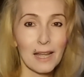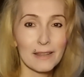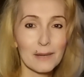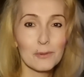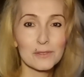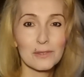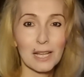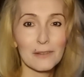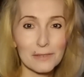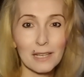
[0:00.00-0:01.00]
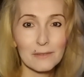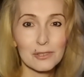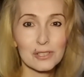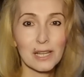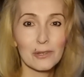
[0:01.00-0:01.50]
And that was on live
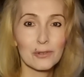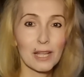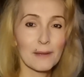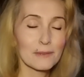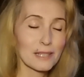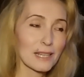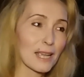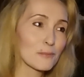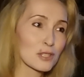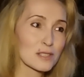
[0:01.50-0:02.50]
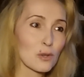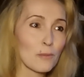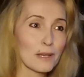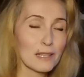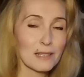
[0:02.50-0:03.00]
television. Now they capture so
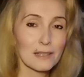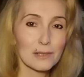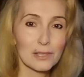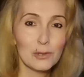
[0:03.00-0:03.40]
many